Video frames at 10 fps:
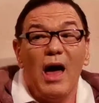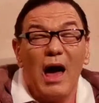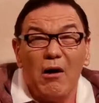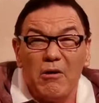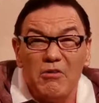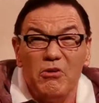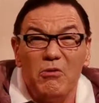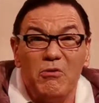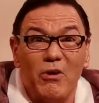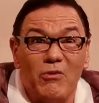how can
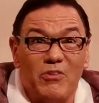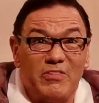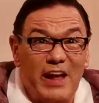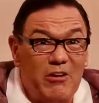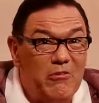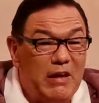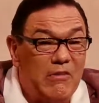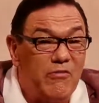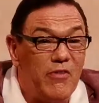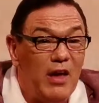you go to
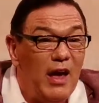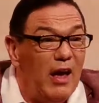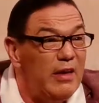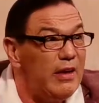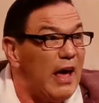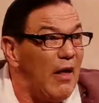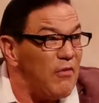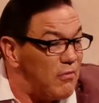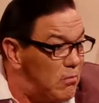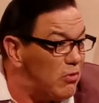Tenerife? You get
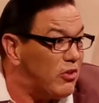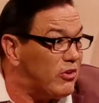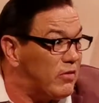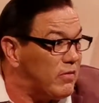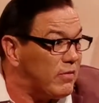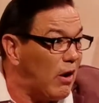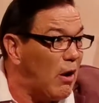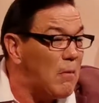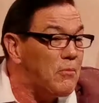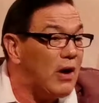smothered in
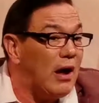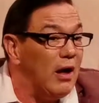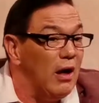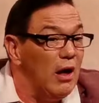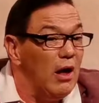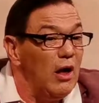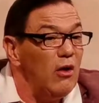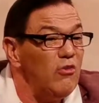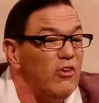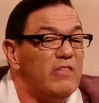Scarborough.
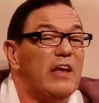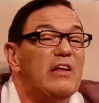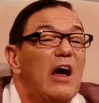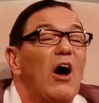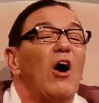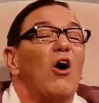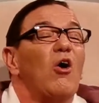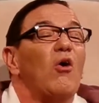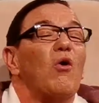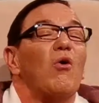She said,
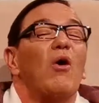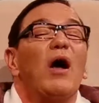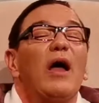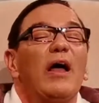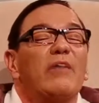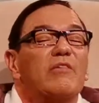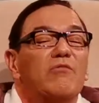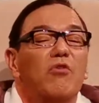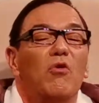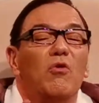oh, it's a
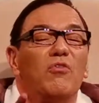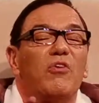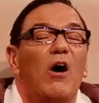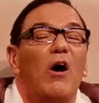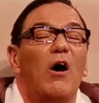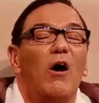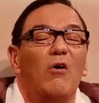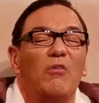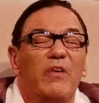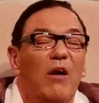4-star
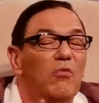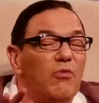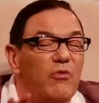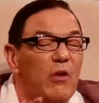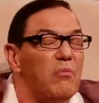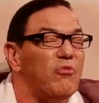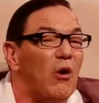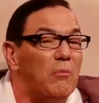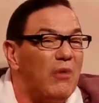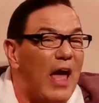hotel,
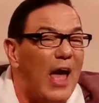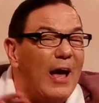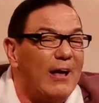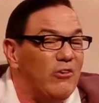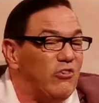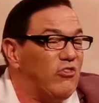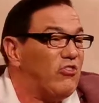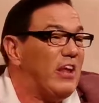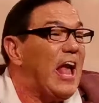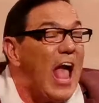tip-top air
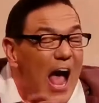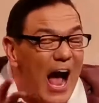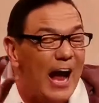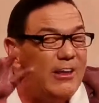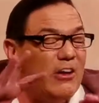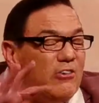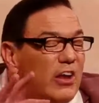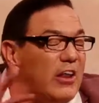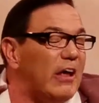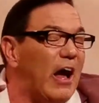conditioning, and your
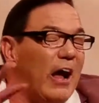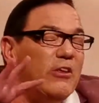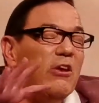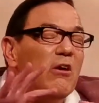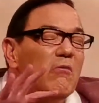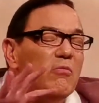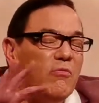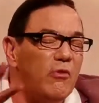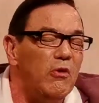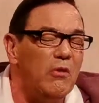
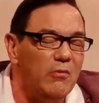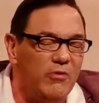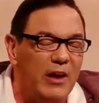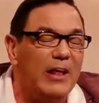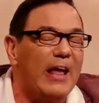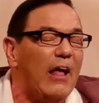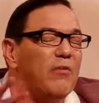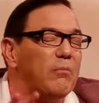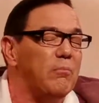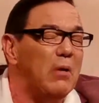dinner
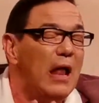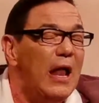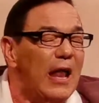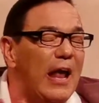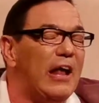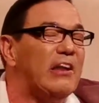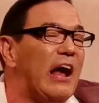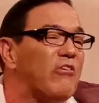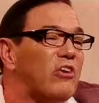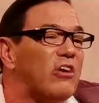gets laid
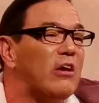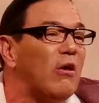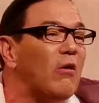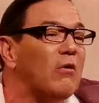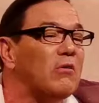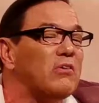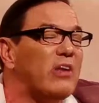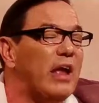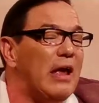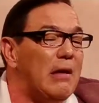out on a long
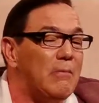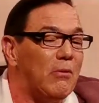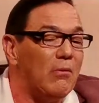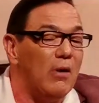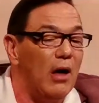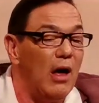table.